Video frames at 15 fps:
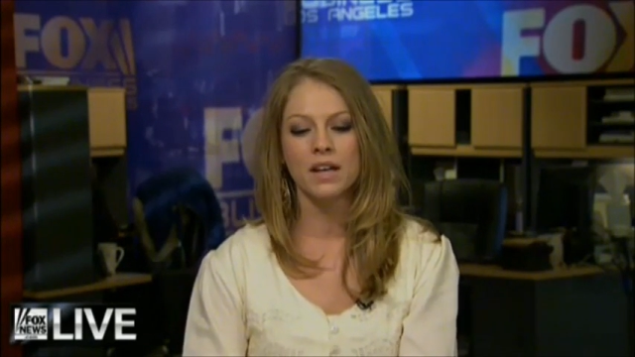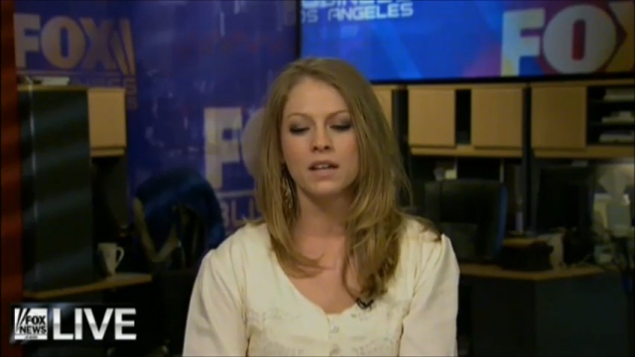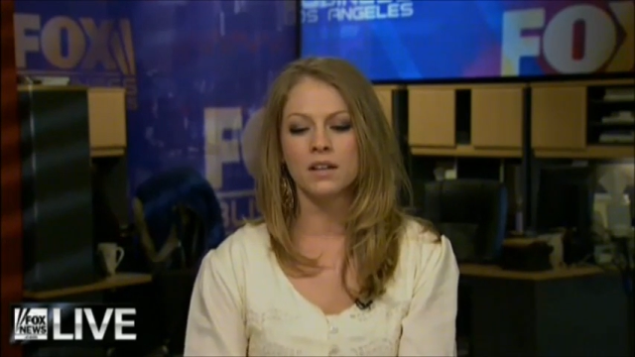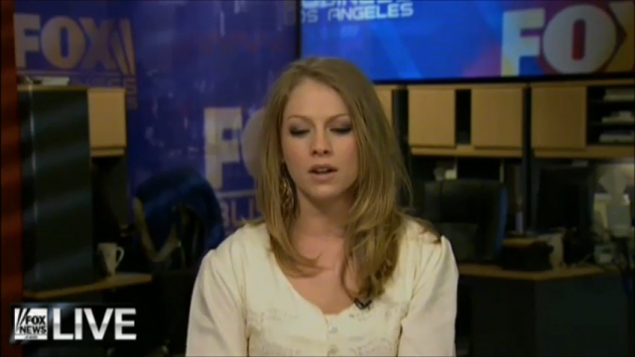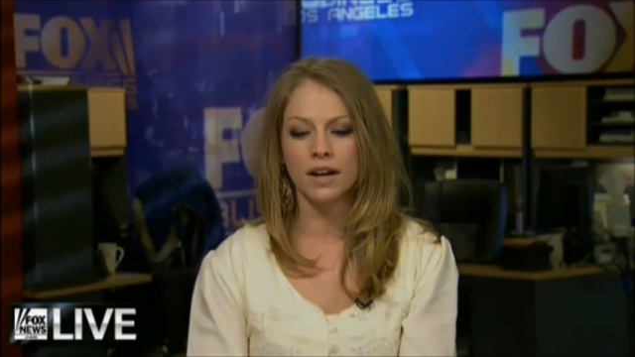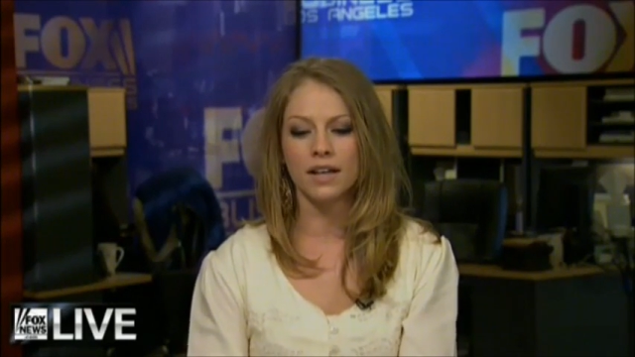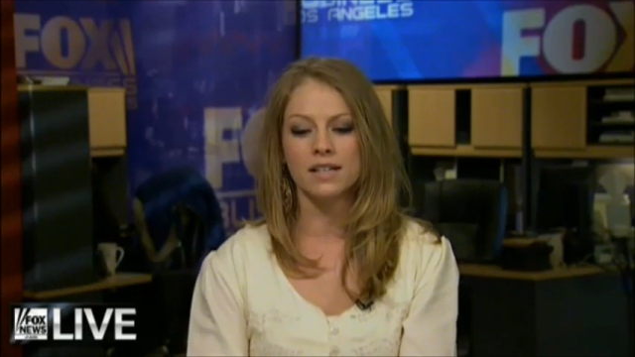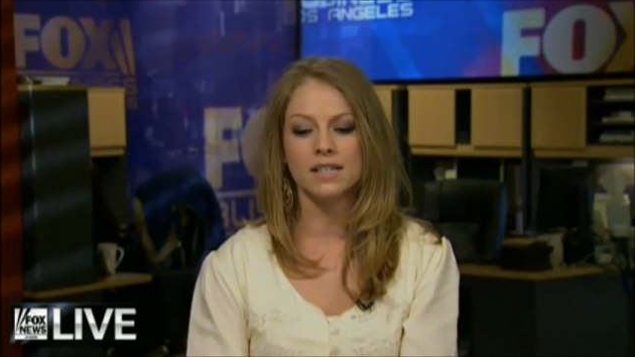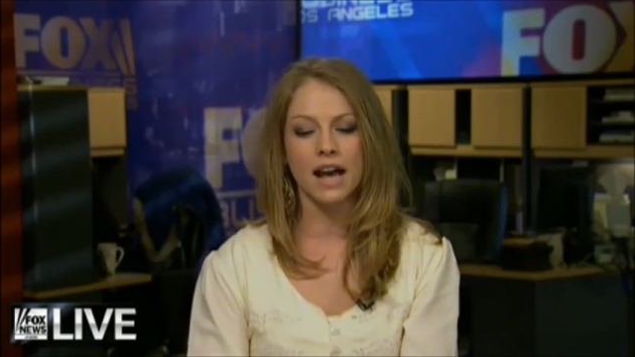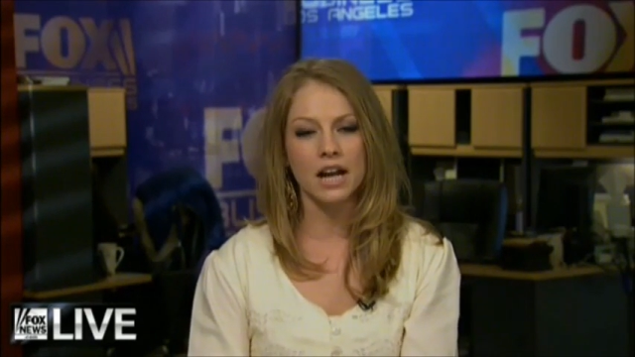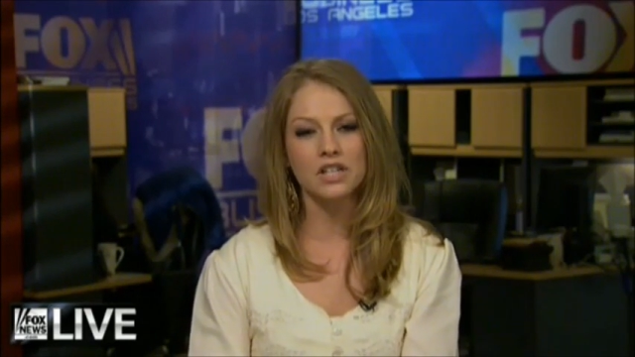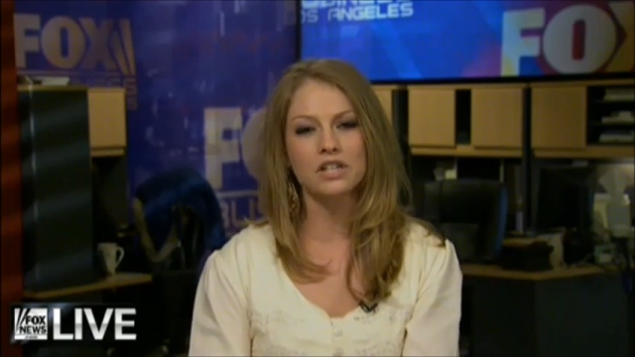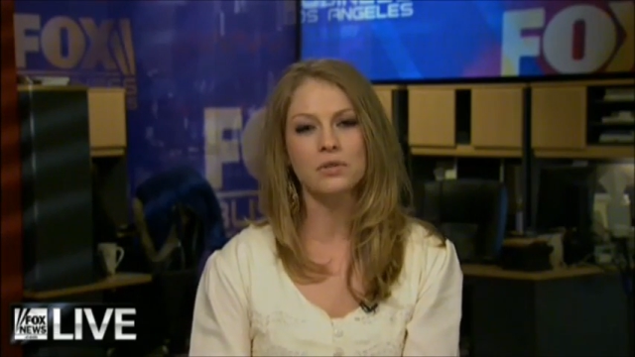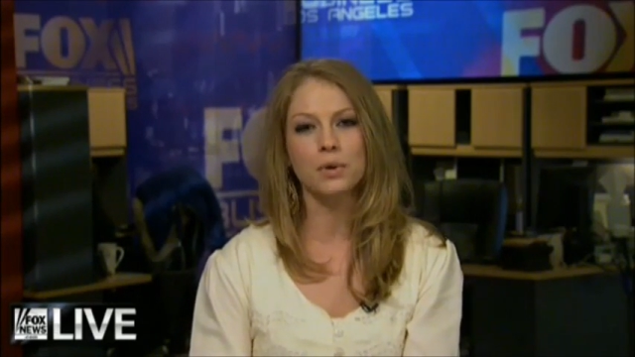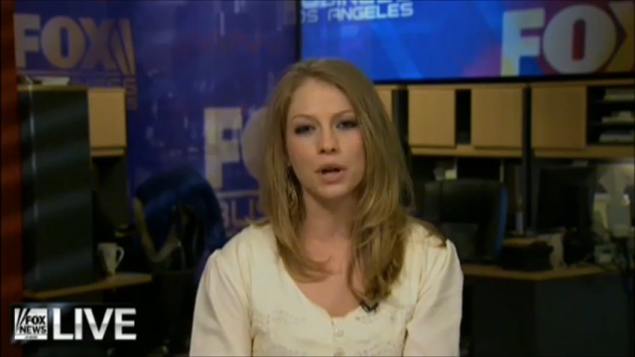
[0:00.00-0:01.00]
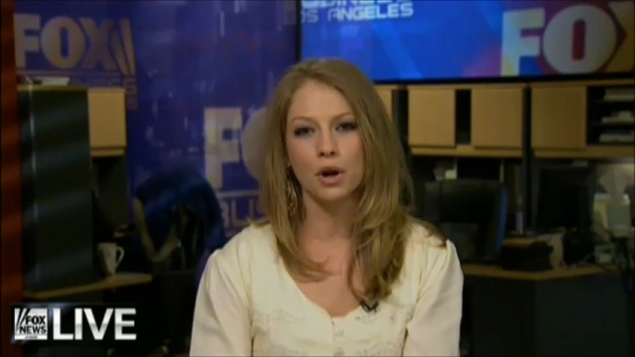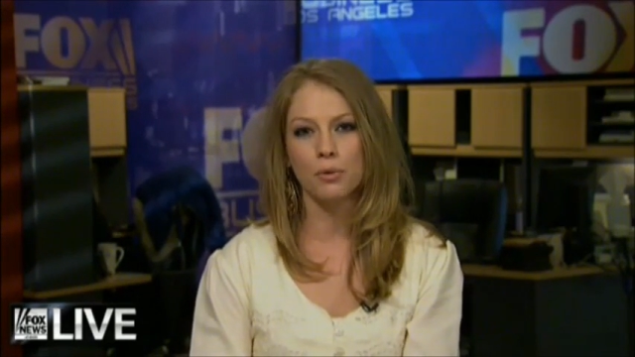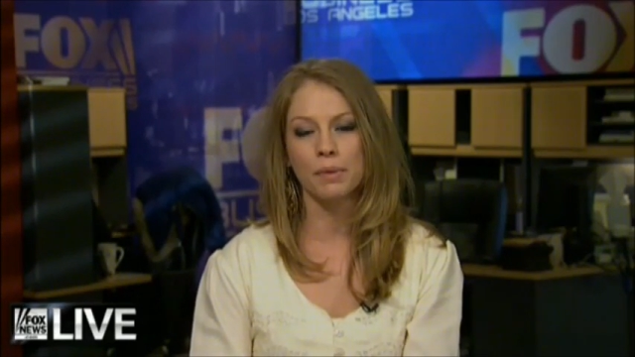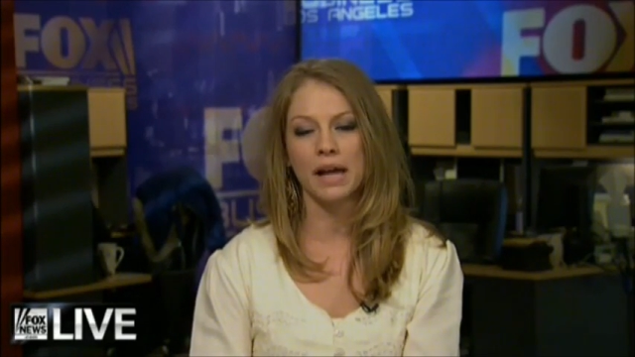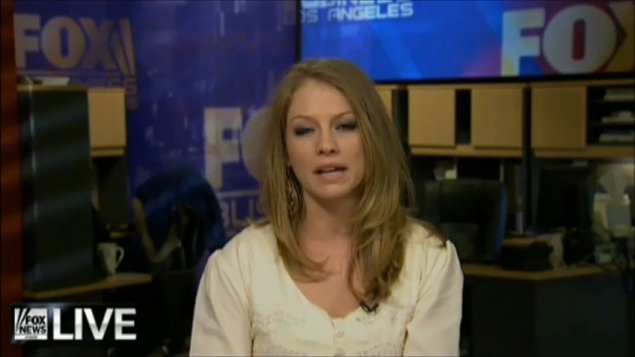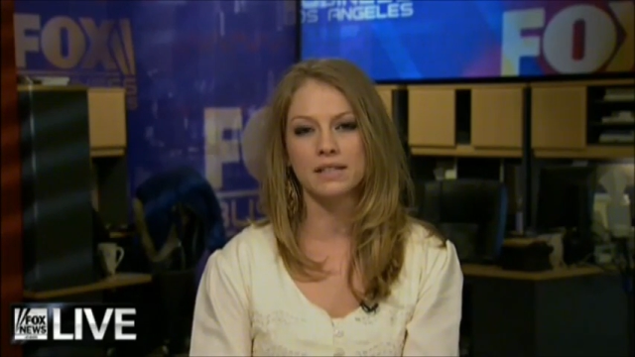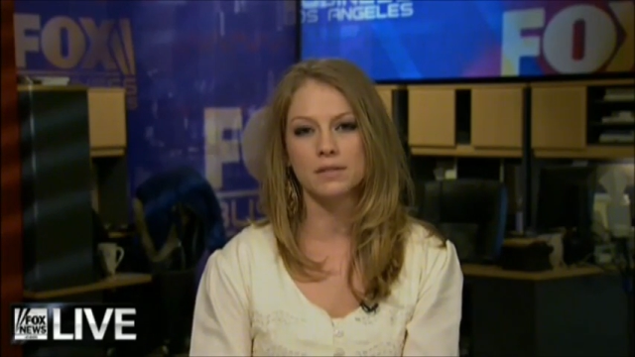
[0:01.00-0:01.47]
you know, I guess Ashton went home
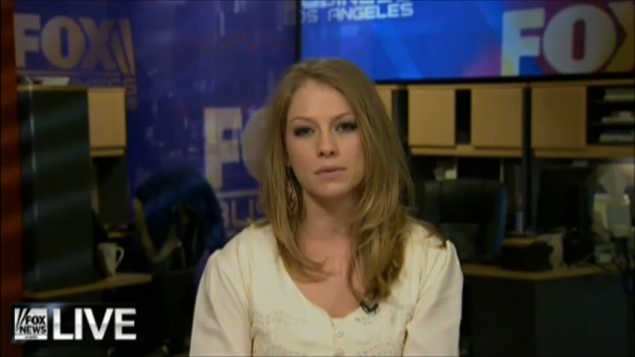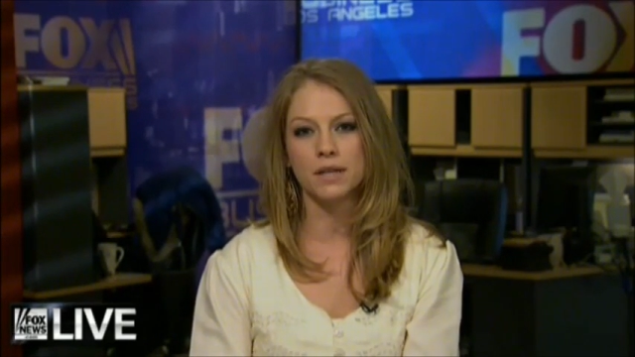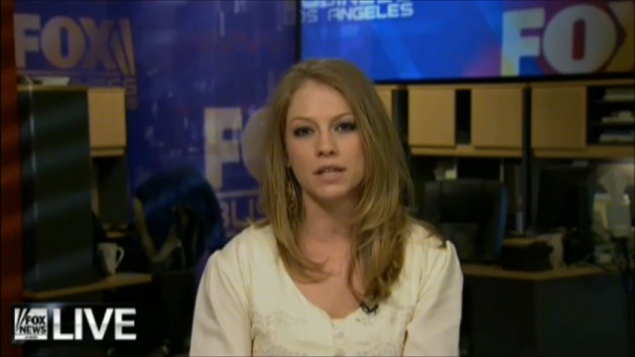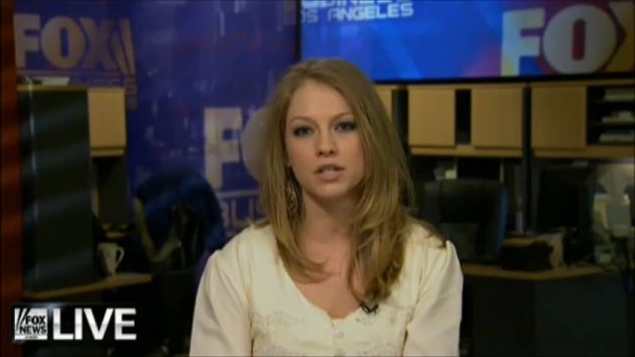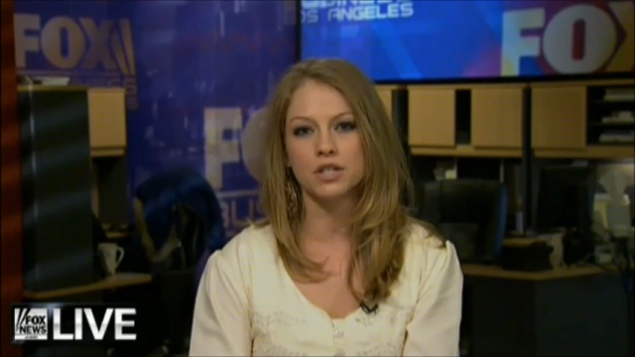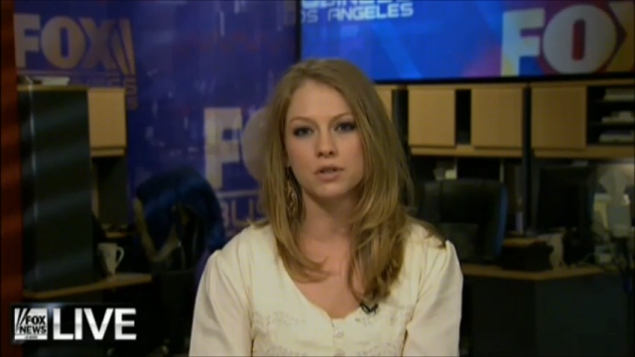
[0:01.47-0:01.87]
last week and